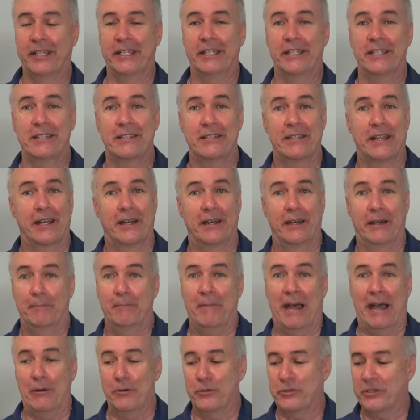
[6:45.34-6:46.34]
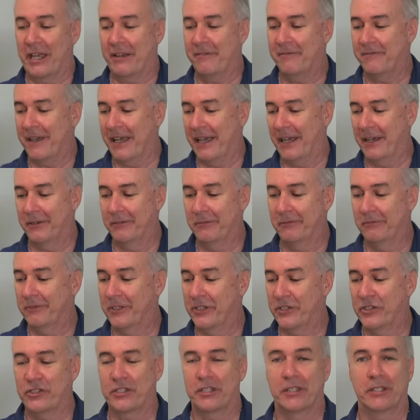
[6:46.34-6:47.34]
is a, a mouse I found,
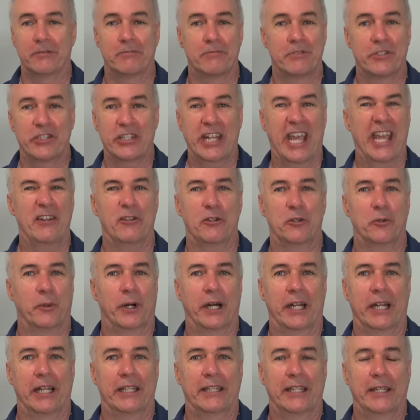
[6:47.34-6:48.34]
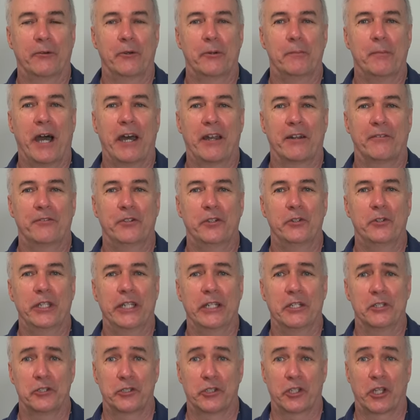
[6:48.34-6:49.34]
just a standard one I think we bought a few
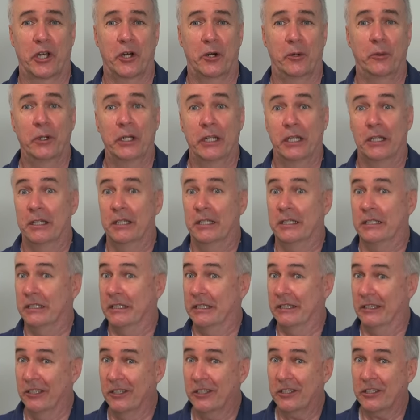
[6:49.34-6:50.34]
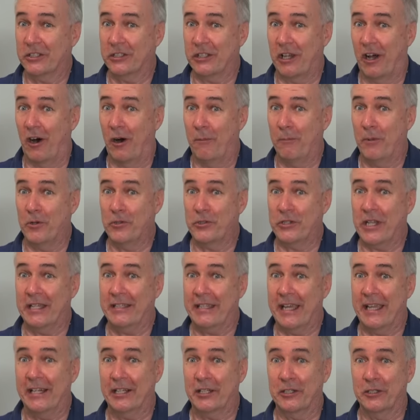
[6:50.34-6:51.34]
years ago looks almost
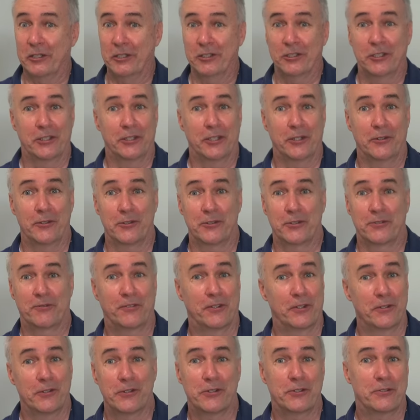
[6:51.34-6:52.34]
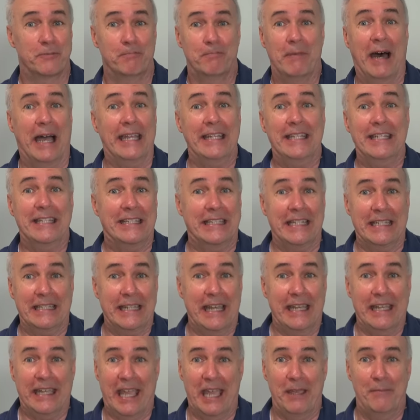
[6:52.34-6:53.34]
identical to those first mice that
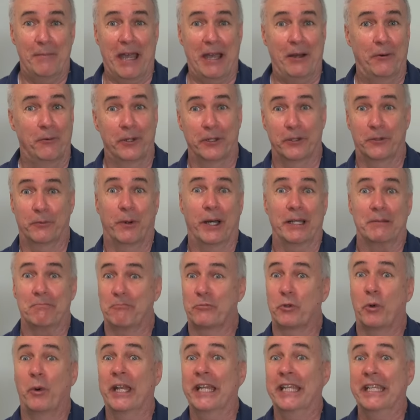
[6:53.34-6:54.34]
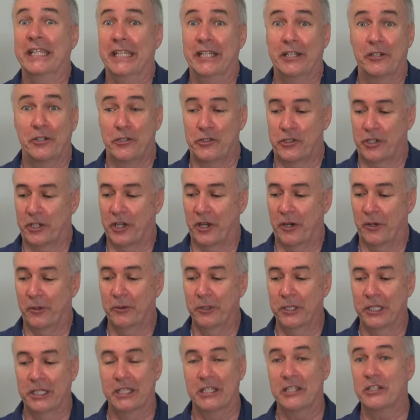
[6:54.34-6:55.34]
they came out with, what, 20 years
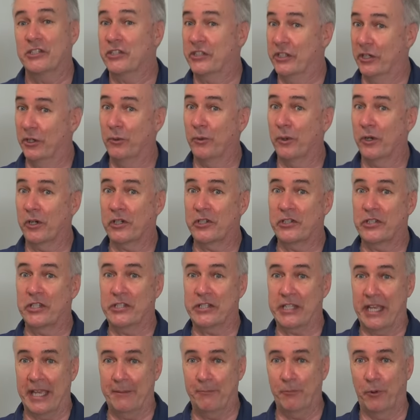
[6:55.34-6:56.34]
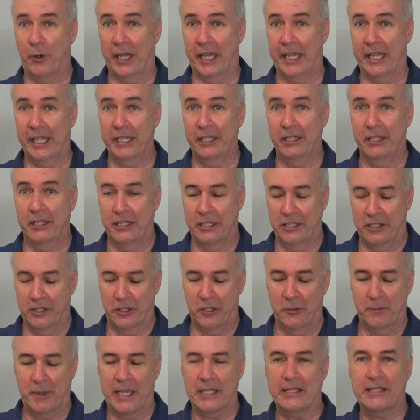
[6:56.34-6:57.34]
ago. Still works the same way.
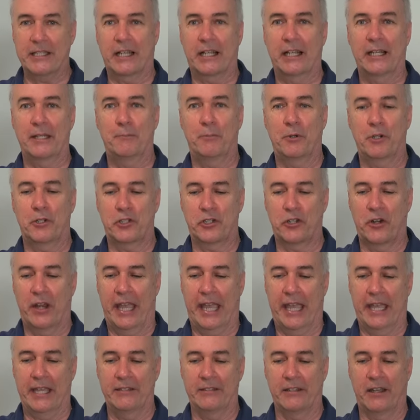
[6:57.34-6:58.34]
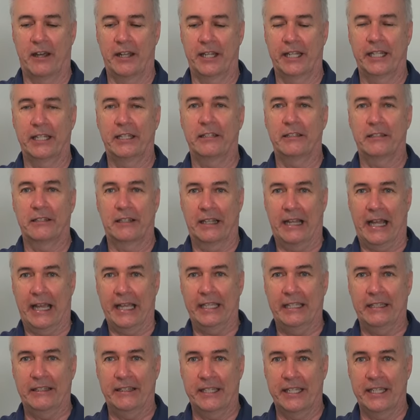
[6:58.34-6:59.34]
You basically put your hand on it
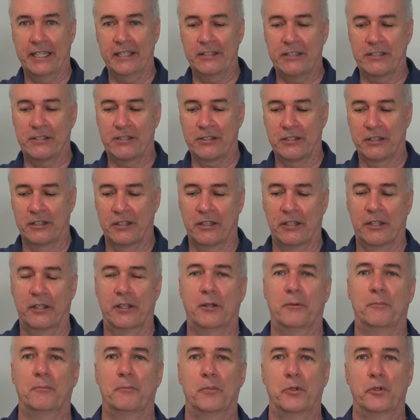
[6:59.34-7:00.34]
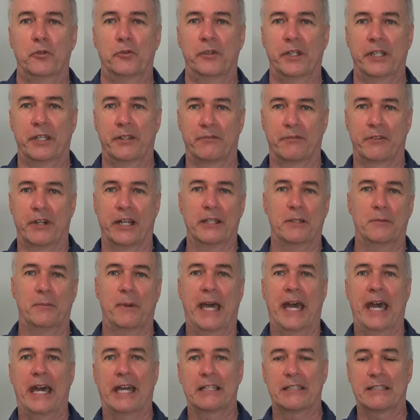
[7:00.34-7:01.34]
like this, move it front,
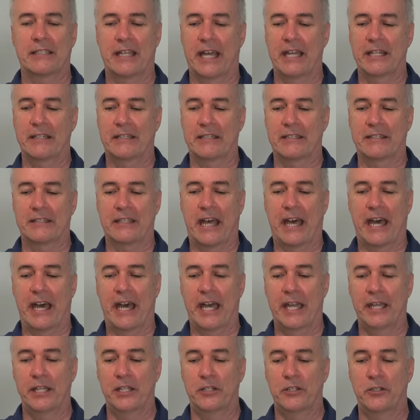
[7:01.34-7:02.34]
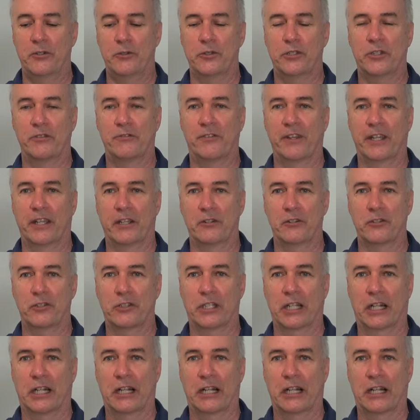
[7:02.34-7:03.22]
back, side to side, use the fingers to